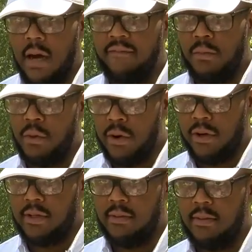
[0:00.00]
off from work
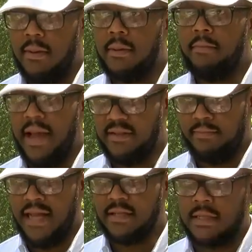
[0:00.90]

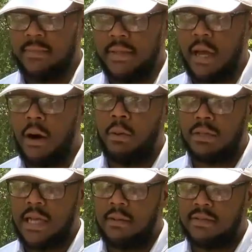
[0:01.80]
basically be home
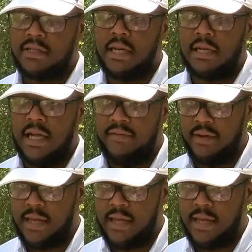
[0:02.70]
without a son every